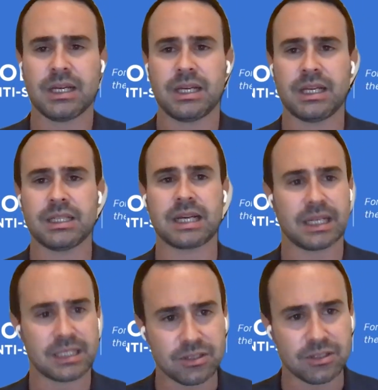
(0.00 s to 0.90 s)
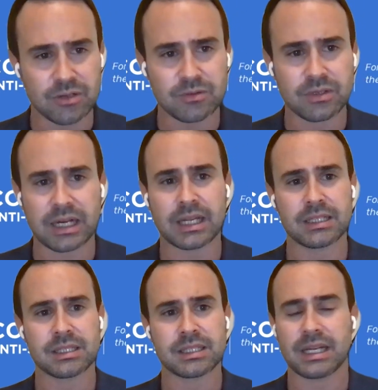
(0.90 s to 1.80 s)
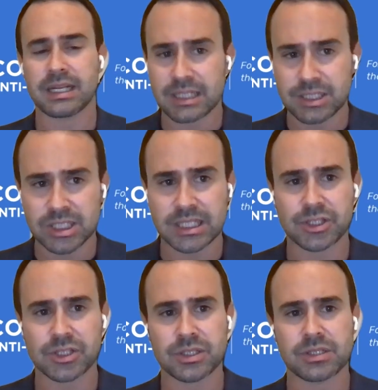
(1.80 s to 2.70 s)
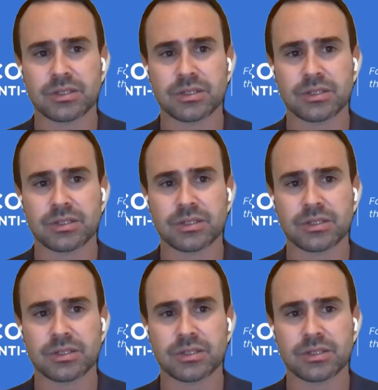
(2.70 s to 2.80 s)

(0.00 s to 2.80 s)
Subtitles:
is against the law, against any legislations.